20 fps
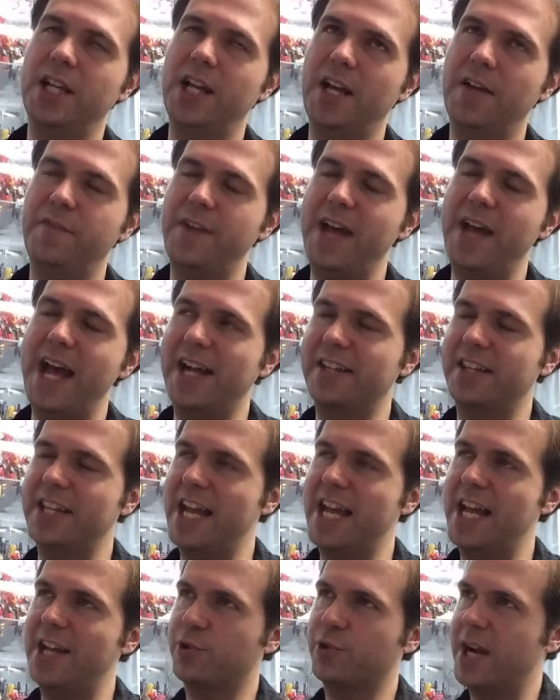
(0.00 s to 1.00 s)
a fact
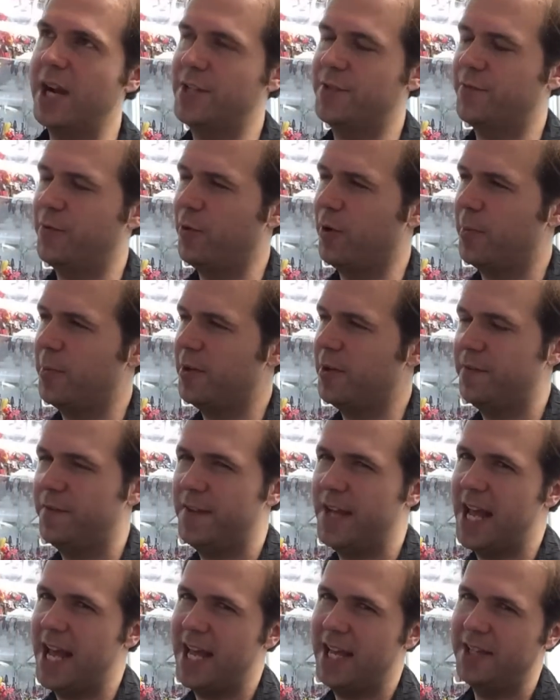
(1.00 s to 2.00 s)
that Transformer
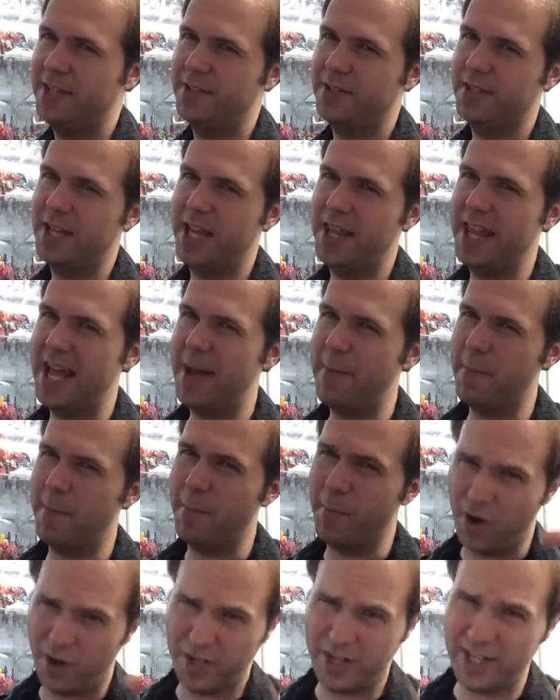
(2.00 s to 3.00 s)
fans and
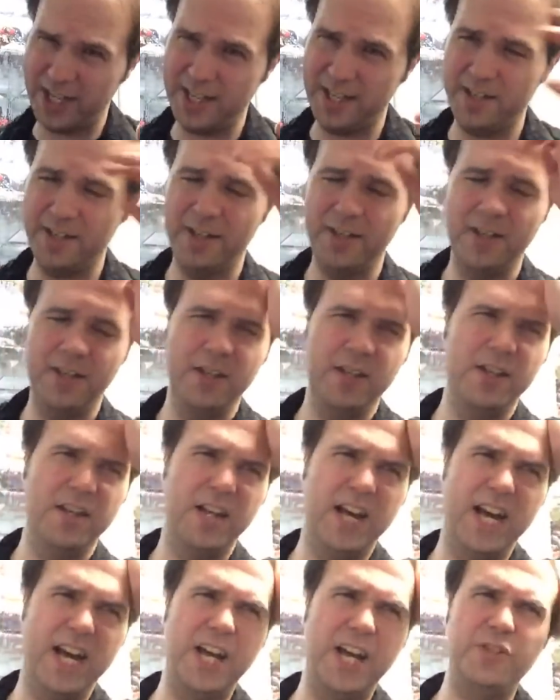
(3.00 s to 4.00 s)
that market
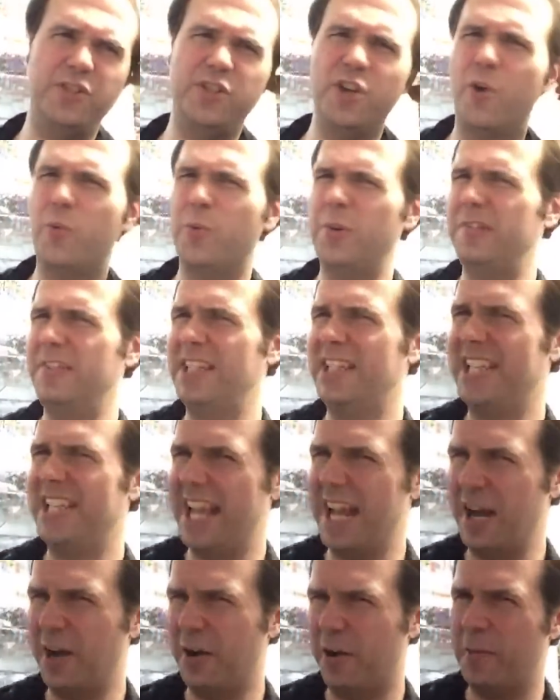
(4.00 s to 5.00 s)
don't
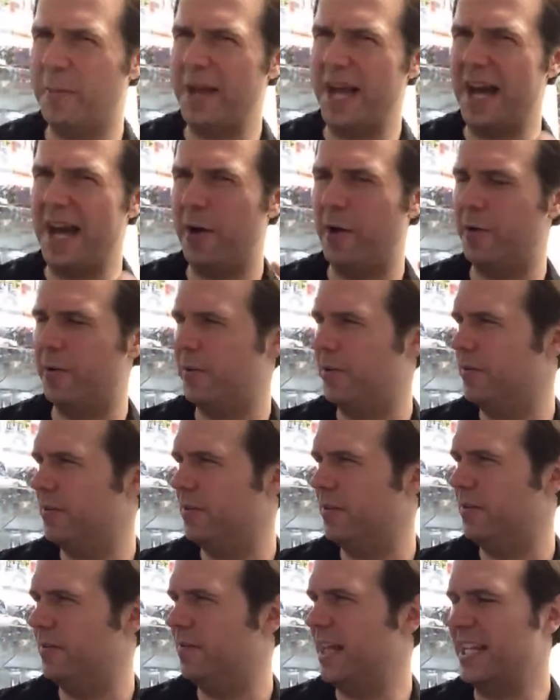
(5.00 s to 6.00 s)
really care about
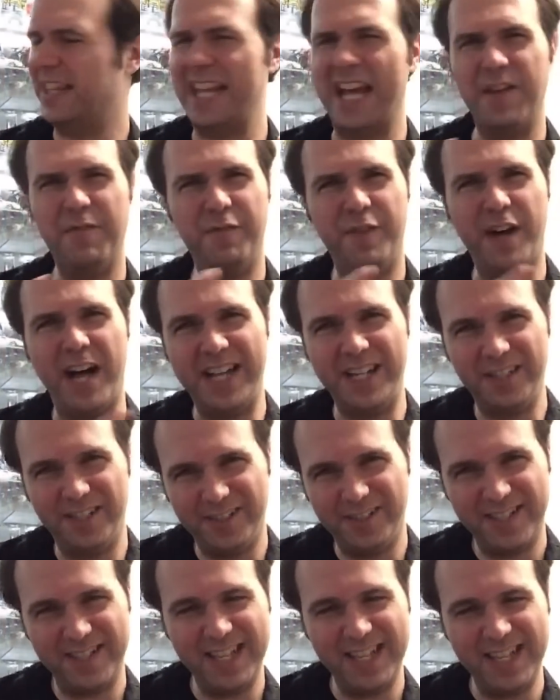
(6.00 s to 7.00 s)
like that
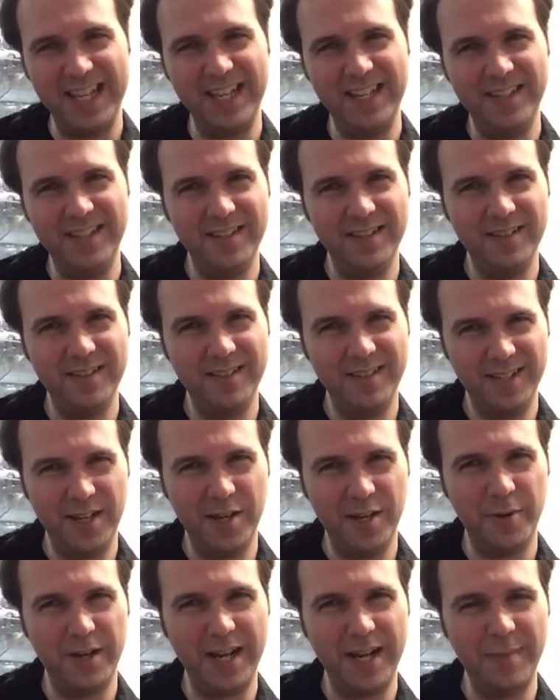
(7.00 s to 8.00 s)
vinyl scene.
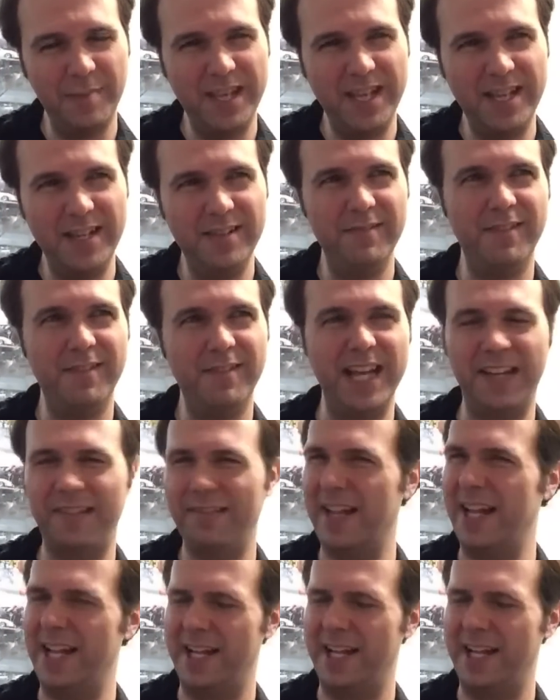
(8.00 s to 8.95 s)
You know what I mean? Like